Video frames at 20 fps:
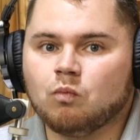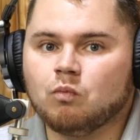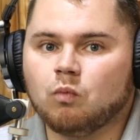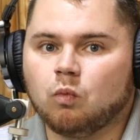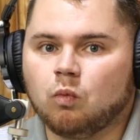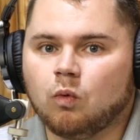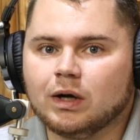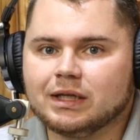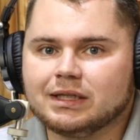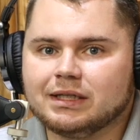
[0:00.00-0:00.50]

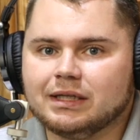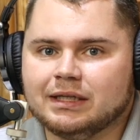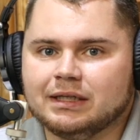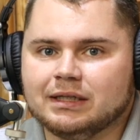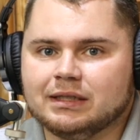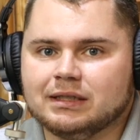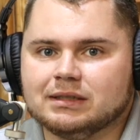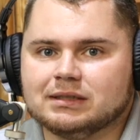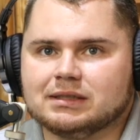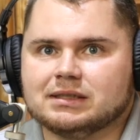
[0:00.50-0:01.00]
What
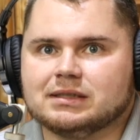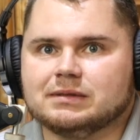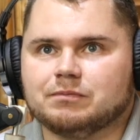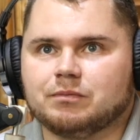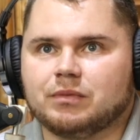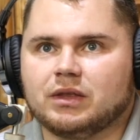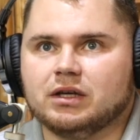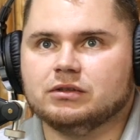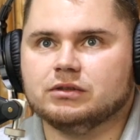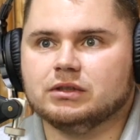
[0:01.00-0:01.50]
is,
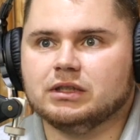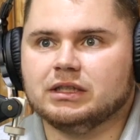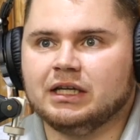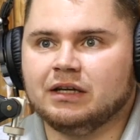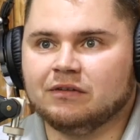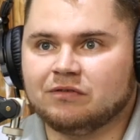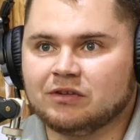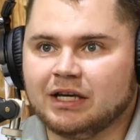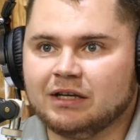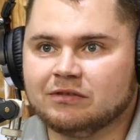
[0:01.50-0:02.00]

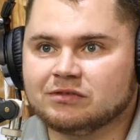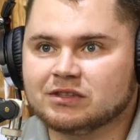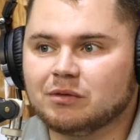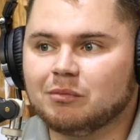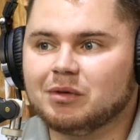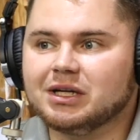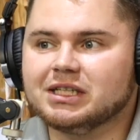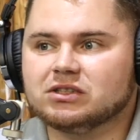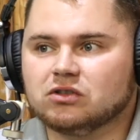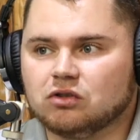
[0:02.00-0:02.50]
if
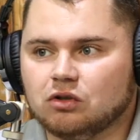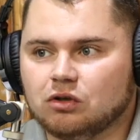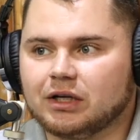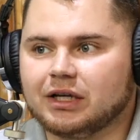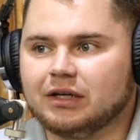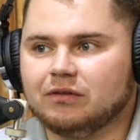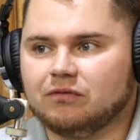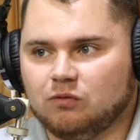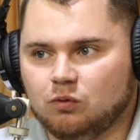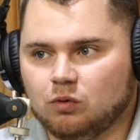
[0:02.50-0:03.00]
somebody's
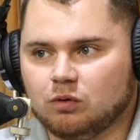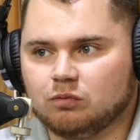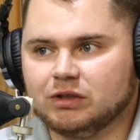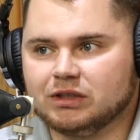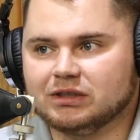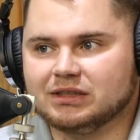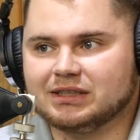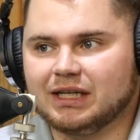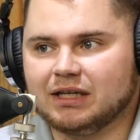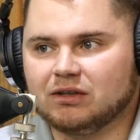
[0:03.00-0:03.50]
looking for a real
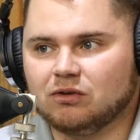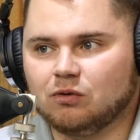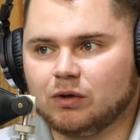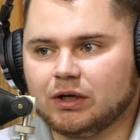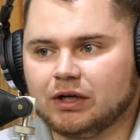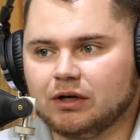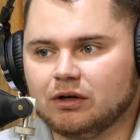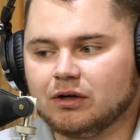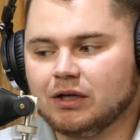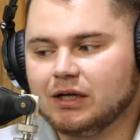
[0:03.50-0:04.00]
estate
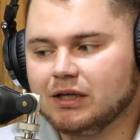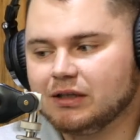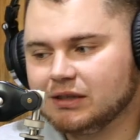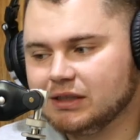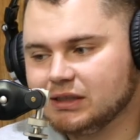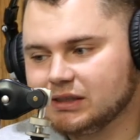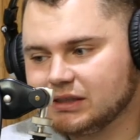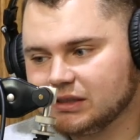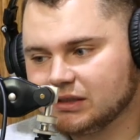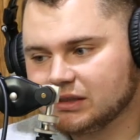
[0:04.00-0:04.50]
lawyer,
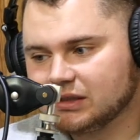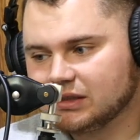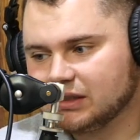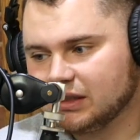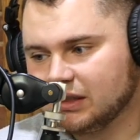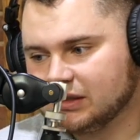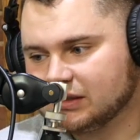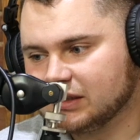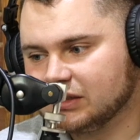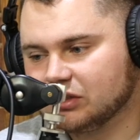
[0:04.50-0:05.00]
this is
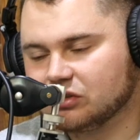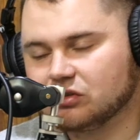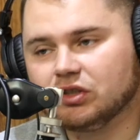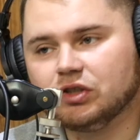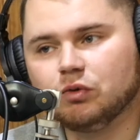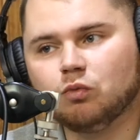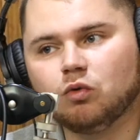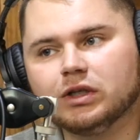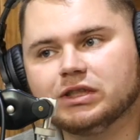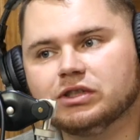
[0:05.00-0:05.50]
essentially,
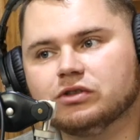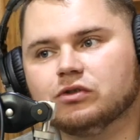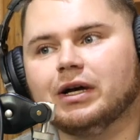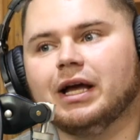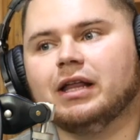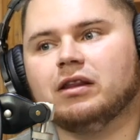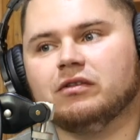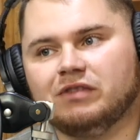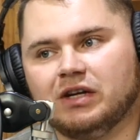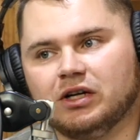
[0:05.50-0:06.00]
what's your
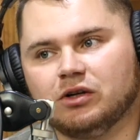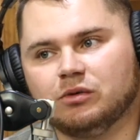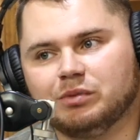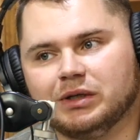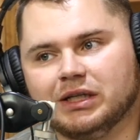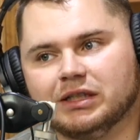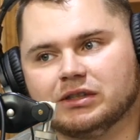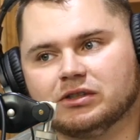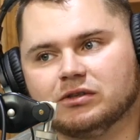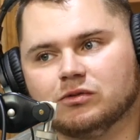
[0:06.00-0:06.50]
elevator
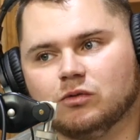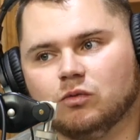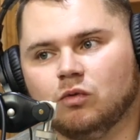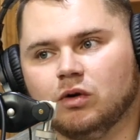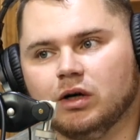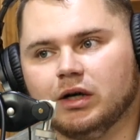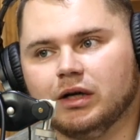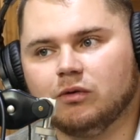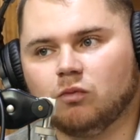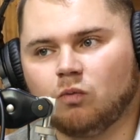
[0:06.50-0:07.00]
pitch?
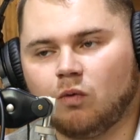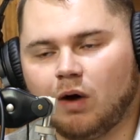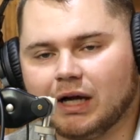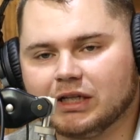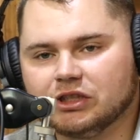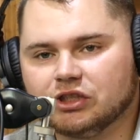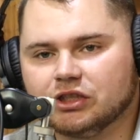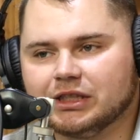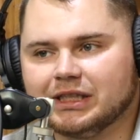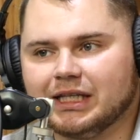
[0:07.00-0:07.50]
Why
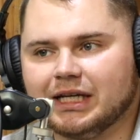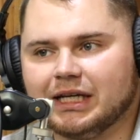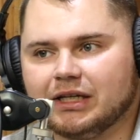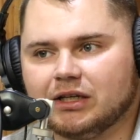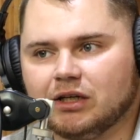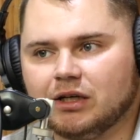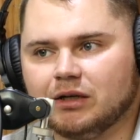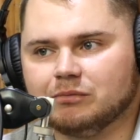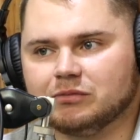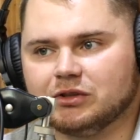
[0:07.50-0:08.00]
should they
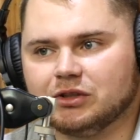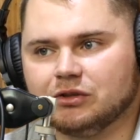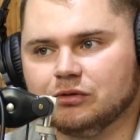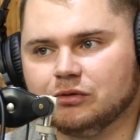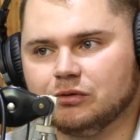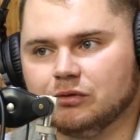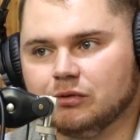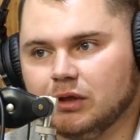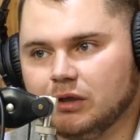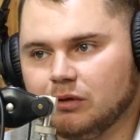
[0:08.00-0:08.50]
come
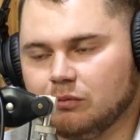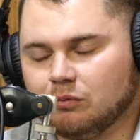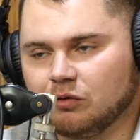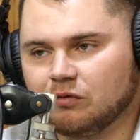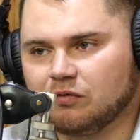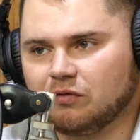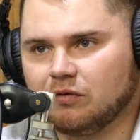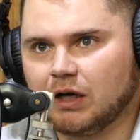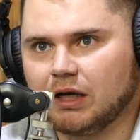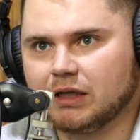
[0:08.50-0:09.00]
to
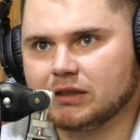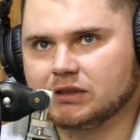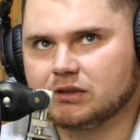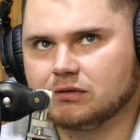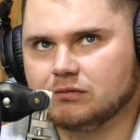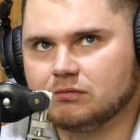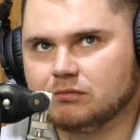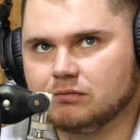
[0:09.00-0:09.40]
Murphashi